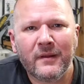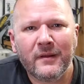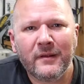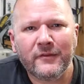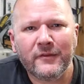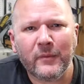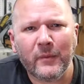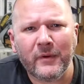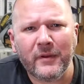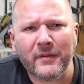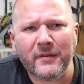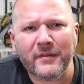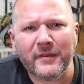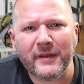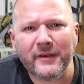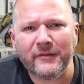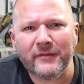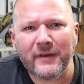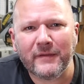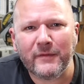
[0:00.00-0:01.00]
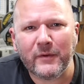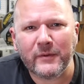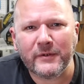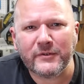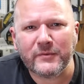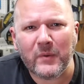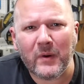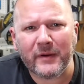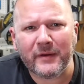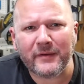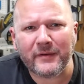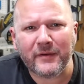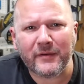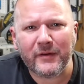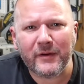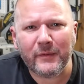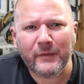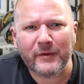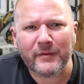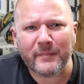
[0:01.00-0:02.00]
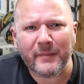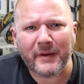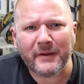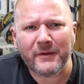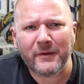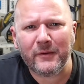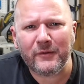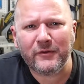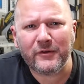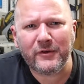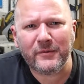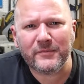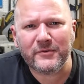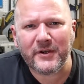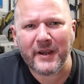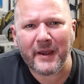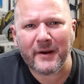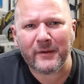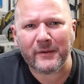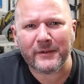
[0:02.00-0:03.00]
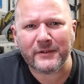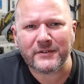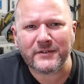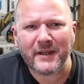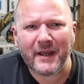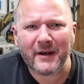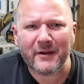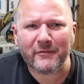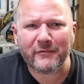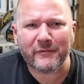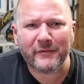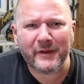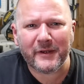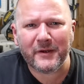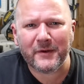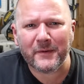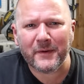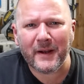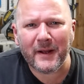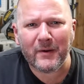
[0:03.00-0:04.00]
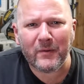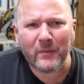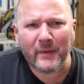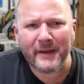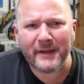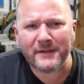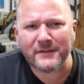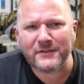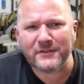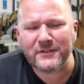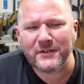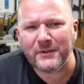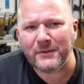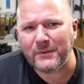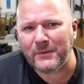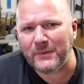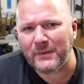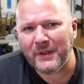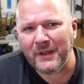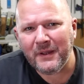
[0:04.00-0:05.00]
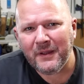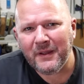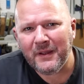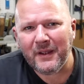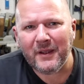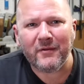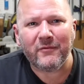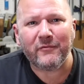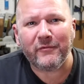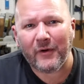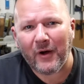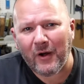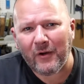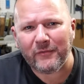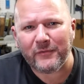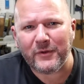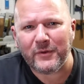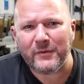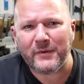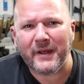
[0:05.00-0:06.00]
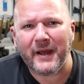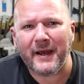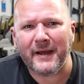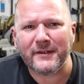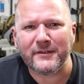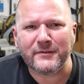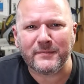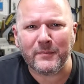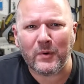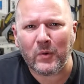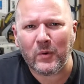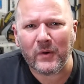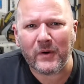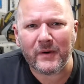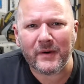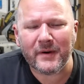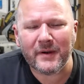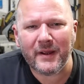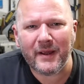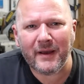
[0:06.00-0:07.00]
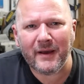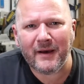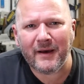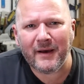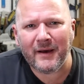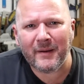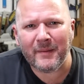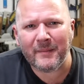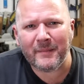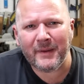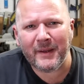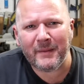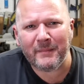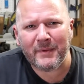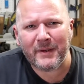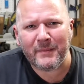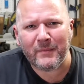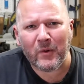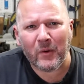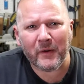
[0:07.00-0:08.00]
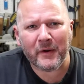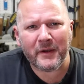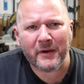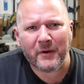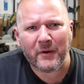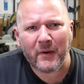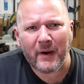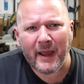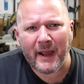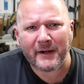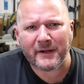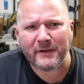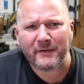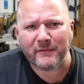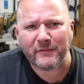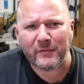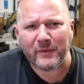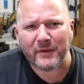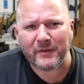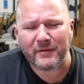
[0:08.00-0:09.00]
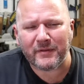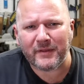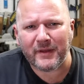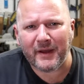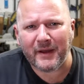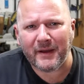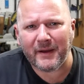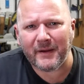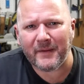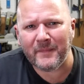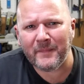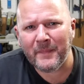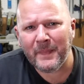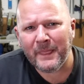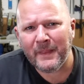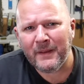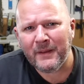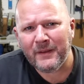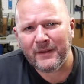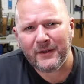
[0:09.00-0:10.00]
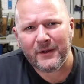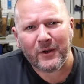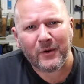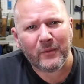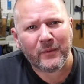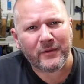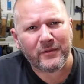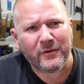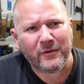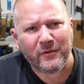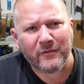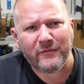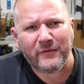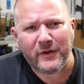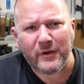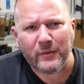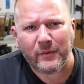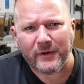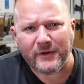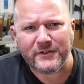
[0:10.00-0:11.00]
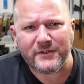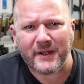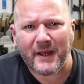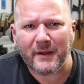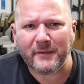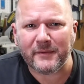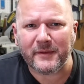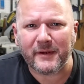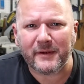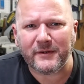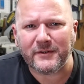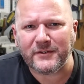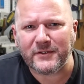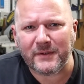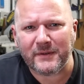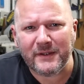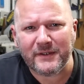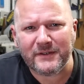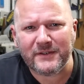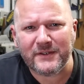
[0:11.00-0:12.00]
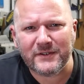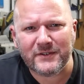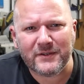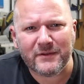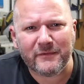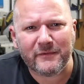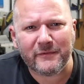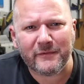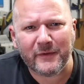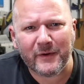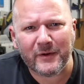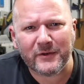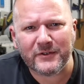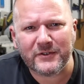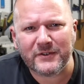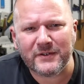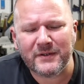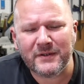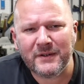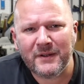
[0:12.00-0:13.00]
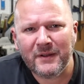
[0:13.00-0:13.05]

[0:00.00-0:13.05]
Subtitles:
So one of the things I've always wanted to do with my YouTube channel is kind of figure out ways to involve you guys more and be more interactive with, with your viewers out there. So this is the first